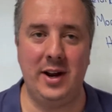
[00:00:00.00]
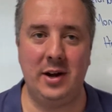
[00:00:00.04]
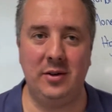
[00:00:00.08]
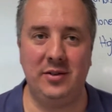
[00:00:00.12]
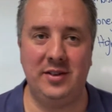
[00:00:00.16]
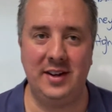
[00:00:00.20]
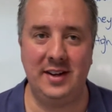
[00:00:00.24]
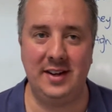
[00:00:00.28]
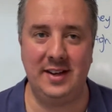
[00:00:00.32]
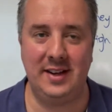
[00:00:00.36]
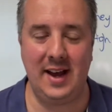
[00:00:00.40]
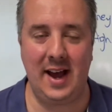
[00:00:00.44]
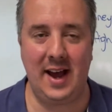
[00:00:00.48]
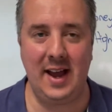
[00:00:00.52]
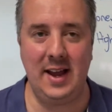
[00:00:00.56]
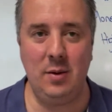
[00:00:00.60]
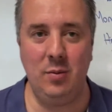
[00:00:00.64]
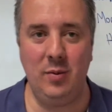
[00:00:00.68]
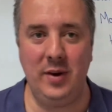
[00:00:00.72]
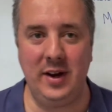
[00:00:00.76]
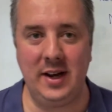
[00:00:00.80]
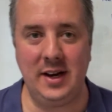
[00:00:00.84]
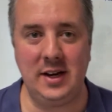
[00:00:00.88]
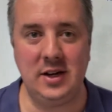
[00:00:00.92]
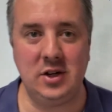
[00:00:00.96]
Now today
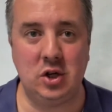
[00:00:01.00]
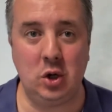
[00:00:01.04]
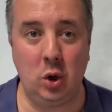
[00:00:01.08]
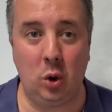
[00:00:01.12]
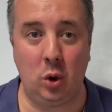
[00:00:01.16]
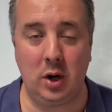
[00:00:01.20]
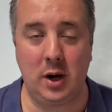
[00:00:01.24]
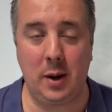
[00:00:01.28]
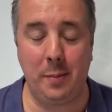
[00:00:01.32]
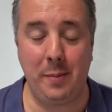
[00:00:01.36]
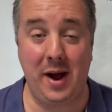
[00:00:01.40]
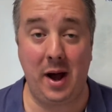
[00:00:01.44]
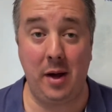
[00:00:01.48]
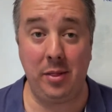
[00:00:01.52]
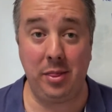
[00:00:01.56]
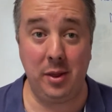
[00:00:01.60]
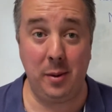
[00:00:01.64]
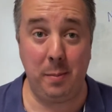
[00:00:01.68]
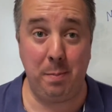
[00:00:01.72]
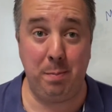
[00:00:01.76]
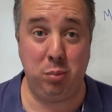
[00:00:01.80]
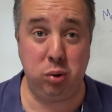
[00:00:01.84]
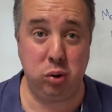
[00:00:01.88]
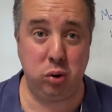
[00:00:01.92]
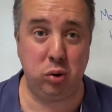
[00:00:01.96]
we're going to talk about
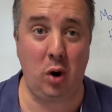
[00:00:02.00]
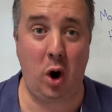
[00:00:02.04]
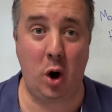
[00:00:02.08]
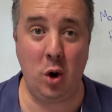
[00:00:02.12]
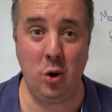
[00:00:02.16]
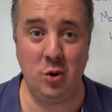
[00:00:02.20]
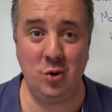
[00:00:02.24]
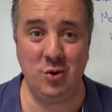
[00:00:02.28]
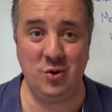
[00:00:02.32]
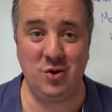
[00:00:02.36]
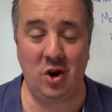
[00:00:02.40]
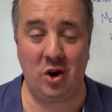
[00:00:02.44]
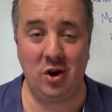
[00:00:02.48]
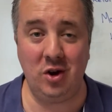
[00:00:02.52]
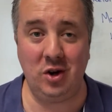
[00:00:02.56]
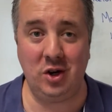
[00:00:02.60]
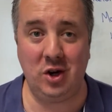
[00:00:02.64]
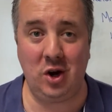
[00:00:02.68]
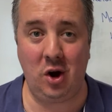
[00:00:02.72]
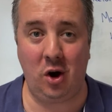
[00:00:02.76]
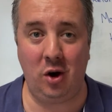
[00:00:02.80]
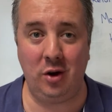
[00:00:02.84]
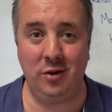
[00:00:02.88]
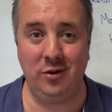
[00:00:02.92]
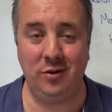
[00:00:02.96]
the pros and
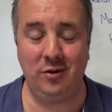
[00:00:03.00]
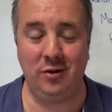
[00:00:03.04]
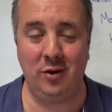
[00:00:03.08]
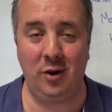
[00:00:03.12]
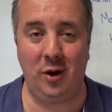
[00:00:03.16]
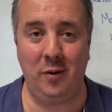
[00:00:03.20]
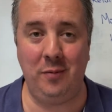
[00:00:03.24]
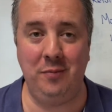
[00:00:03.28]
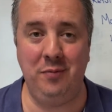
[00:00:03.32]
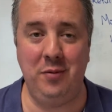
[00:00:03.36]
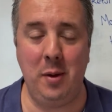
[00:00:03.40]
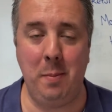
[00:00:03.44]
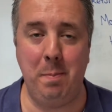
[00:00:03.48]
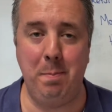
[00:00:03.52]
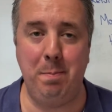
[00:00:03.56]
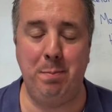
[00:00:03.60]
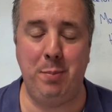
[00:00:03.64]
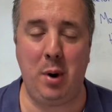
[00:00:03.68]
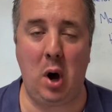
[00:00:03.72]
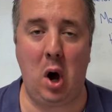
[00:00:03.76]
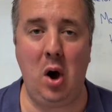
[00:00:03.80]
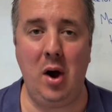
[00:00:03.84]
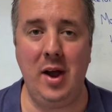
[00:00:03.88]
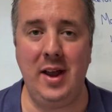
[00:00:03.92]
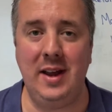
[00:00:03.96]
cons of the
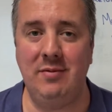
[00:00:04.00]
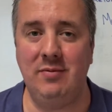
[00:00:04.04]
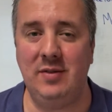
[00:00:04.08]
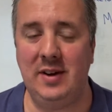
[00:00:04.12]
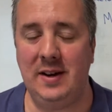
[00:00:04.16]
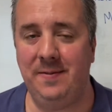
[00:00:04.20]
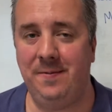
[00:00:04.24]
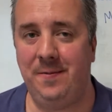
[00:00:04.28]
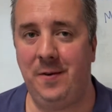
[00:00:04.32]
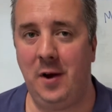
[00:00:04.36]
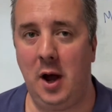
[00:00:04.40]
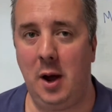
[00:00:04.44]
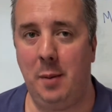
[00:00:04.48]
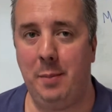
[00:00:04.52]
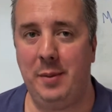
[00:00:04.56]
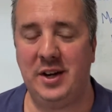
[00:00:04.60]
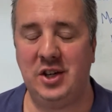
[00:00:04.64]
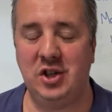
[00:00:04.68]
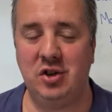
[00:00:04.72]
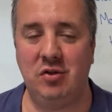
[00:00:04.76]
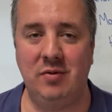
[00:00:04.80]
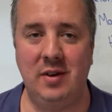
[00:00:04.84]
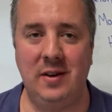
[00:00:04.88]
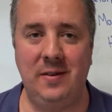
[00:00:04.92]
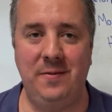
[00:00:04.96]
buy,
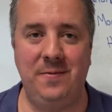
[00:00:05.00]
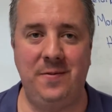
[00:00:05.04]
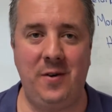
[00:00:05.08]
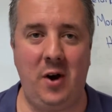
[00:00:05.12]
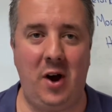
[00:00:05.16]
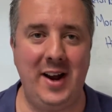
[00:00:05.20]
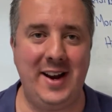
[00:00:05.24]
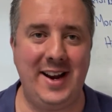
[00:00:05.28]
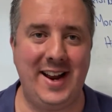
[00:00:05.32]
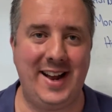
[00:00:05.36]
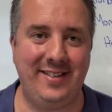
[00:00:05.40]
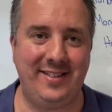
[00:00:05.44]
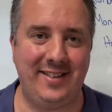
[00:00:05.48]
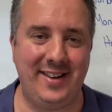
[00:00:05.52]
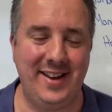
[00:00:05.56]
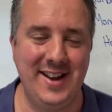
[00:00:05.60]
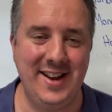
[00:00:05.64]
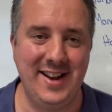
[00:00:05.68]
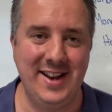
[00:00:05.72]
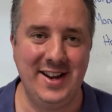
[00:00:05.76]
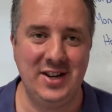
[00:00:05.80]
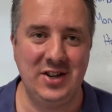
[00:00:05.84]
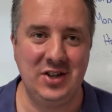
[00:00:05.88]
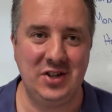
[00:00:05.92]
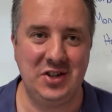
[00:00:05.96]
refurbish, refinance
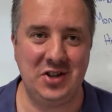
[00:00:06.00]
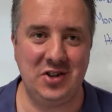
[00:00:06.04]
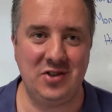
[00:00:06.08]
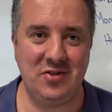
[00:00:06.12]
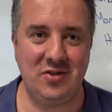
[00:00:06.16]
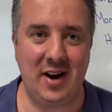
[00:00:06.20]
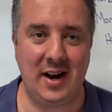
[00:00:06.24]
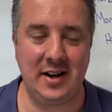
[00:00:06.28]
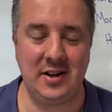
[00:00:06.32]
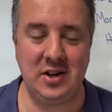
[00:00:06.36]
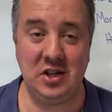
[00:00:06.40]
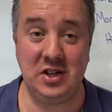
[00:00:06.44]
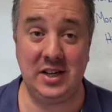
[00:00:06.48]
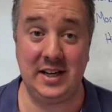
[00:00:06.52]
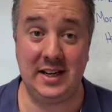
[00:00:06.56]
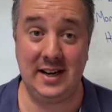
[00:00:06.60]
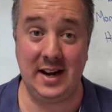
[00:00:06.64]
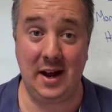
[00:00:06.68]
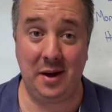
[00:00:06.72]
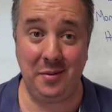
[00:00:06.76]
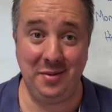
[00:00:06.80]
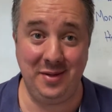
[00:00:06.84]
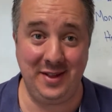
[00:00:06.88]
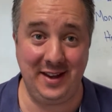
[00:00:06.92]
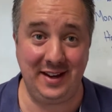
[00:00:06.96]
strategy.
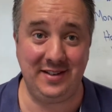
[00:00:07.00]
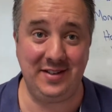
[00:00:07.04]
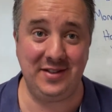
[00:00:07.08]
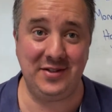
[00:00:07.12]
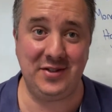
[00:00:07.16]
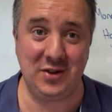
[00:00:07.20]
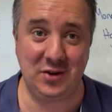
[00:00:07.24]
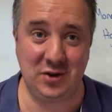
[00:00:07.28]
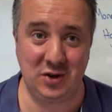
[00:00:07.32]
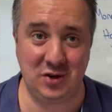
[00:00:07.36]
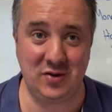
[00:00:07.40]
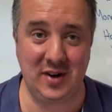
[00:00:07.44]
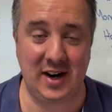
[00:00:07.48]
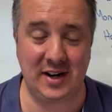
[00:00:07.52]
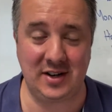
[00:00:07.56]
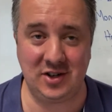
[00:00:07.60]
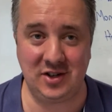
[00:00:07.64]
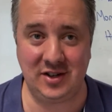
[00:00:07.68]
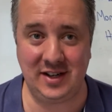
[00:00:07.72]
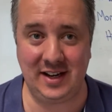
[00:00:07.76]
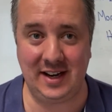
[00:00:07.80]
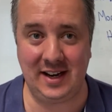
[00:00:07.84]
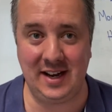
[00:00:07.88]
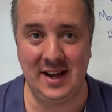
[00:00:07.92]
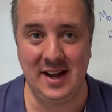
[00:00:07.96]
Now this is a
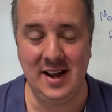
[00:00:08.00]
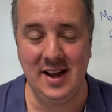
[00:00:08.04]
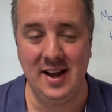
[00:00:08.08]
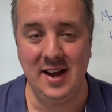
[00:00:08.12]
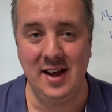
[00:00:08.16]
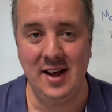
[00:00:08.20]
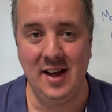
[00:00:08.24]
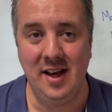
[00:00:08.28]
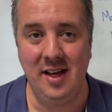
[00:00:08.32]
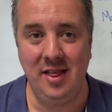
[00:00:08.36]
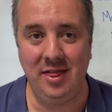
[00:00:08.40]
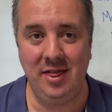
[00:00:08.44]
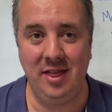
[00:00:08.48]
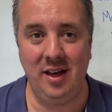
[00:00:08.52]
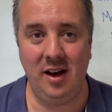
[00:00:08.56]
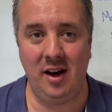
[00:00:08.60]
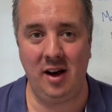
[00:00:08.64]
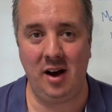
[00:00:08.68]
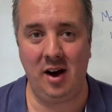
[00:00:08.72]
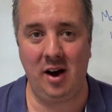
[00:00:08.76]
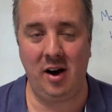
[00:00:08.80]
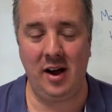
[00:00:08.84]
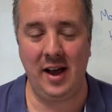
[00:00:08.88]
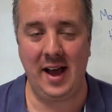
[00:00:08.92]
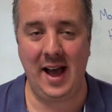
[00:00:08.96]
strategy that
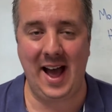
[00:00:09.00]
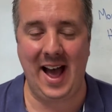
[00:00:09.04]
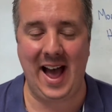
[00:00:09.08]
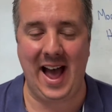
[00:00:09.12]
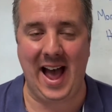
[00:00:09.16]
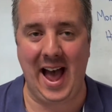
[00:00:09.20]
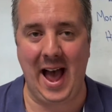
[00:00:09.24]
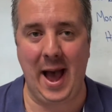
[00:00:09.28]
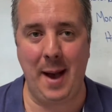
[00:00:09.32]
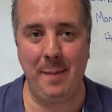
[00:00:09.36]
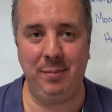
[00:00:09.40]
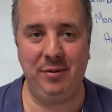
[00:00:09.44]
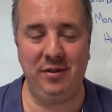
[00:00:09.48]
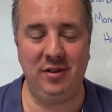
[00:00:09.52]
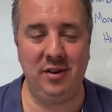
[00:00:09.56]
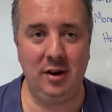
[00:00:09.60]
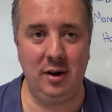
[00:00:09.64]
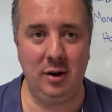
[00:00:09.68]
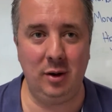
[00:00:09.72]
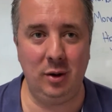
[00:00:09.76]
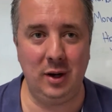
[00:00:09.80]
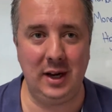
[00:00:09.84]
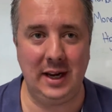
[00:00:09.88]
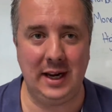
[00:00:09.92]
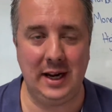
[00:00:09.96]
I
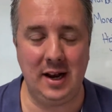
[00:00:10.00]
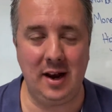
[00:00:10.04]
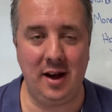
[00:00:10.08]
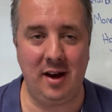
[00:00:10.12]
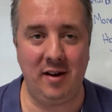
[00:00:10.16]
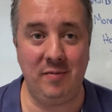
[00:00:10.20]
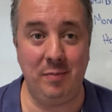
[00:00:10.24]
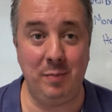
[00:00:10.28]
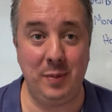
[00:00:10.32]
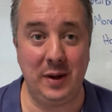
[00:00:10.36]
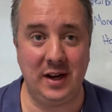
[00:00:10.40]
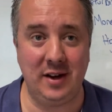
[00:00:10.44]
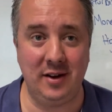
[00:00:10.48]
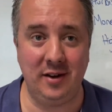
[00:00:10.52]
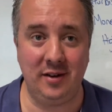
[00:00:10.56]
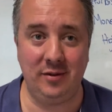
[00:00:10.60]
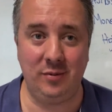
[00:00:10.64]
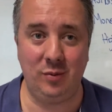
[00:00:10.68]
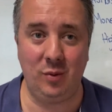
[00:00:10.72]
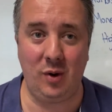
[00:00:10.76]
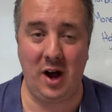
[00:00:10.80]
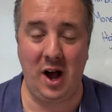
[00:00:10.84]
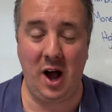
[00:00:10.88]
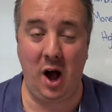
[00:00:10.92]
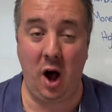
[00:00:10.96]
absolutely love because
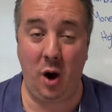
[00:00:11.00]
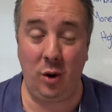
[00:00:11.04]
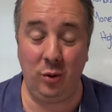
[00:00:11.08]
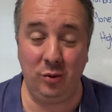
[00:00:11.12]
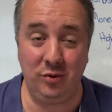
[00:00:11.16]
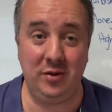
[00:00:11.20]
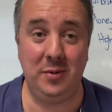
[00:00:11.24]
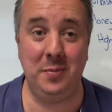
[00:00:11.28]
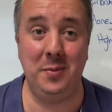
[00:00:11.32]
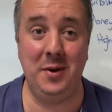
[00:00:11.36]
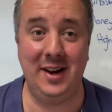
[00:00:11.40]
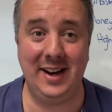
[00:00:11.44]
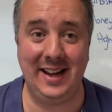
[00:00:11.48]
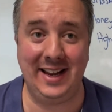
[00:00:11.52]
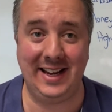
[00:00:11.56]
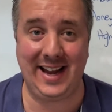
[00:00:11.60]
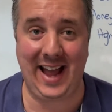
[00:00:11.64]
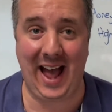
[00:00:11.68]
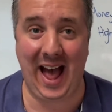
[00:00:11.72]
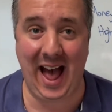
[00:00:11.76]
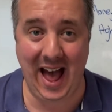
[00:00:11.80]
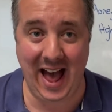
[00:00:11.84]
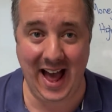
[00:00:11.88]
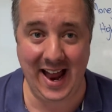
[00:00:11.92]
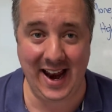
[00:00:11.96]
what ultimately
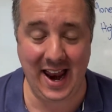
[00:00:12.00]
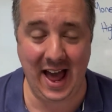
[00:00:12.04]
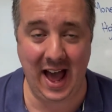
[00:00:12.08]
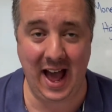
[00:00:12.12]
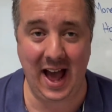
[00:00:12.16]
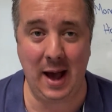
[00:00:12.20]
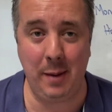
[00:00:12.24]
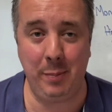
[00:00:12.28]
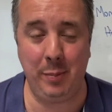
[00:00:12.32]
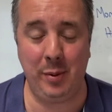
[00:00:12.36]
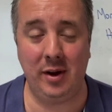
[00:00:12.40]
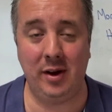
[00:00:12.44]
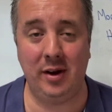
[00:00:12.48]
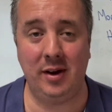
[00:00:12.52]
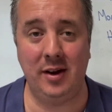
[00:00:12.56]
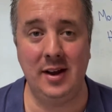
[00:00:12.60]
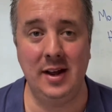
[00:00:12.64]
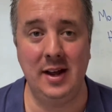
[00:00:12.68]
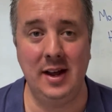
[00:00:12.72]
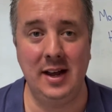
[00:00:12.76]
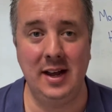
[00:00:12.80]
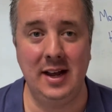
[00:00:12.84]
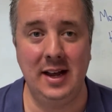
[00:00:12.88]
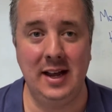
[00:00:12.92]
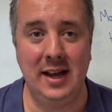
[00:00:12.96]
can happen
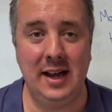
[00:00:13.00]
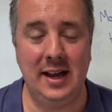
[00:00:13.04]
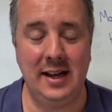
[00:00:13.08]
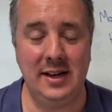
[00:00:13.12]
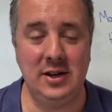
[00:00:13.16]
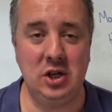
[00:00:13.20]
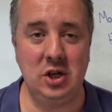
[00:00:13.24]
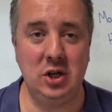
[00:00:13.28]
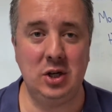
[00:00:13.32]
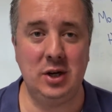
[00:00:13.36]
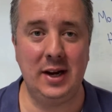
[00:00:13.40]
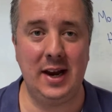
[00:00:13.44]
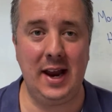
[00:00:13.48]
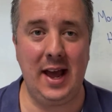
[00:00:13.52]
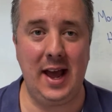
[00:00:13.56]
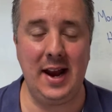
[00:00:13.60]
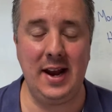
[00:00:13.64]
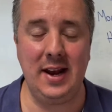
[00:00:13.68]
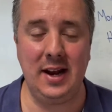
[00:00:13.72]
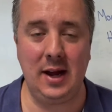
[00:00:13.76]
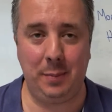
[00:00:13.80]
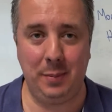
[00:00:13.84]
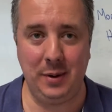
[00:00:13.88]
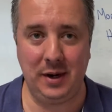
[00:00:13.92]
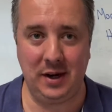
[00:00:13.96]
is you can
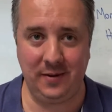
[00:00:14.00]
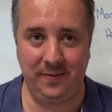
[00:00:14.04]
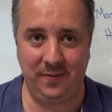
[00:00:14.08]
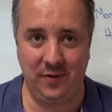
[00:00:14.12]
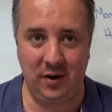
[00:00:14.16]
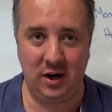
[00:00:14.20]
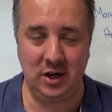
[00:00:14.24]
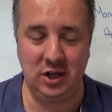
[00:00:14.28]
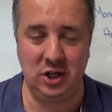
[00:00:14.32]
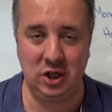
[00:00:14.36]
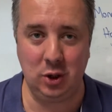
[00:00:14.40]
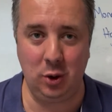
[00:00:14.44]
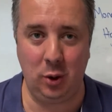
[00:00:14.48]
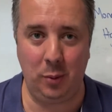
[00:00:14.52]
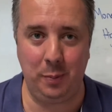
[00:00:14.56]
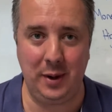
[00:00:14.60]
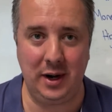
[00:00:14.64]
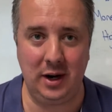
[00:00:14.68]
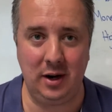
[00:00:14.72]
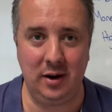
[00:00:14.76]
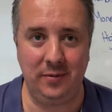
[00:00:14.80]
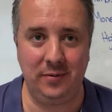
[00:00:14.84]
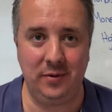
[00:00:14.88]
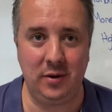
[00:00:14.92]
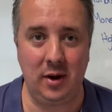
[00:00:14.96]
end up in a very short
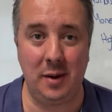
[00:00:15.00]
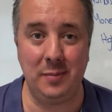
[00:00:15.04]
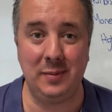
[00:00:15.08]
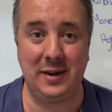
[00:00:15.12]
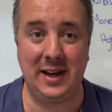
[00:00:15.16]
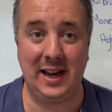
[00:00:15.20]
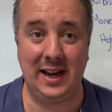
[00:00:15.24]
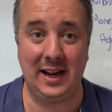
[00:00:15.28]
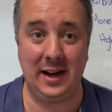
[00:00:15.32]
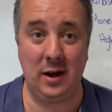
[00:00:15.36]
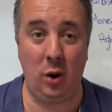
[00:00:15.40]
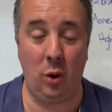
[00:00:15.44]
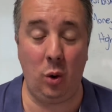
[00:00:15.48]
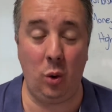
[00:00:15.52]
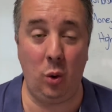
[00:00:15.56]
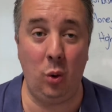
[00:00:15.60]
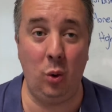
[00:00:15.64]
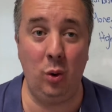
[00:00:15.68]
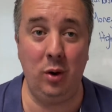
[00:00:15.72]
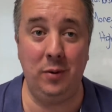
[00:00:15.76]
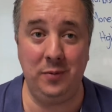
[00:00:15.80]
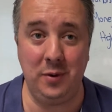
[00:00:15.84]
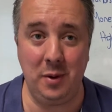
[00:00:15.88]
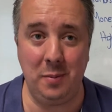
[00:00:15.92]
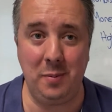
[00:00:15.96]
period of time getting
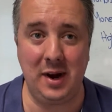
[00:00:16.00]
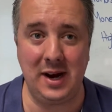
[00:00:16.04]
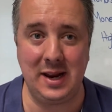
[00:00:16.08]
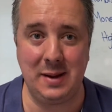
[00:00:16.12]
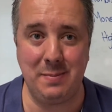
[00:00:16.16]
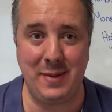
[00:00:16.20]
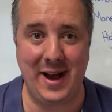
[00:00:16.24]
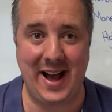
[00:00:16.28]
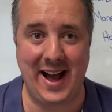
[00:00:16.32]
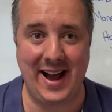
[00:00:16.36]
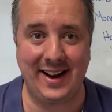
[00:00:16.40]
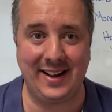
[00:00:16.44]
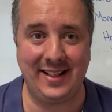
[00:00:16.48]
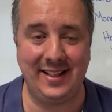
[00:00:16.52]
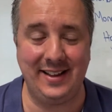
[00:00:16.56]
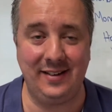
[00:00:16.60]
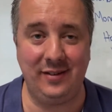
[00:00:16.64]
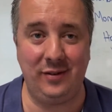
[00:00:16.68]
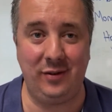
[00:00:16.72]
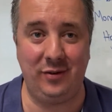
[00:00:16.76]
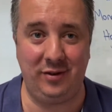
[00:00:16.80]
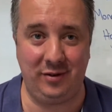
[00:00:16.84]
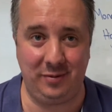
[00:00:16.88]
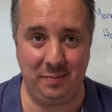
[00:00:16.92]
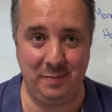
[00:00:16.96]
all of your money back that
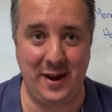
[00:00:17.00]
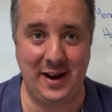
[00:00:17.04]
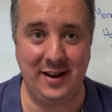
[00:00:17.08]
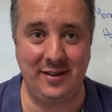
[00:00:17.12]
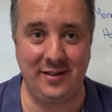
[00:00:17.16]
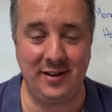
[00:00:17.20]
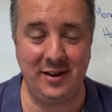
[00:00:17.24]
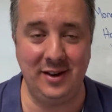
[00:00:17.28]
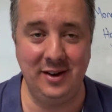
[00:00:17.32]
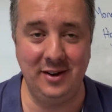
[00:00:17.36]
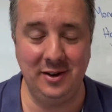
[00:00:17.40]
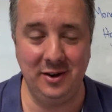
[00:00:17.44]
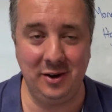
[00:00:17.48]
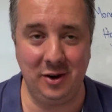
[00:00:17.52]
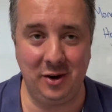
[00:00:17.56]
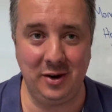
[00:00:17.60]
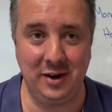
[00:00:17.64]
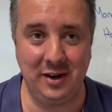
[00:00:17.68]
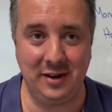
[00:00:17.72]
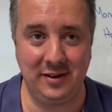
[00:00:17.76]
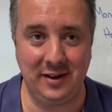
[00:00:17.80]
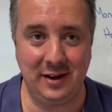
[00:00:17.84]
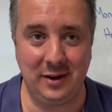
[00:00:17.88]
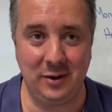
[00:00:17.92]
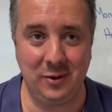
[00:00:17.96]
you've spent on
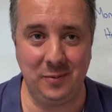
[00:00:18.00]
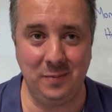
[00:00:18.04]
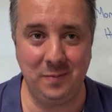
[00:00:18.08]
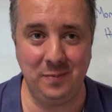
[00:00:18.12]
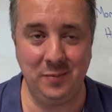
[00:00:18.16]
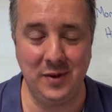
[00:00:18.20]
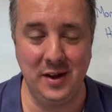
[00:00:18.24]
a deal.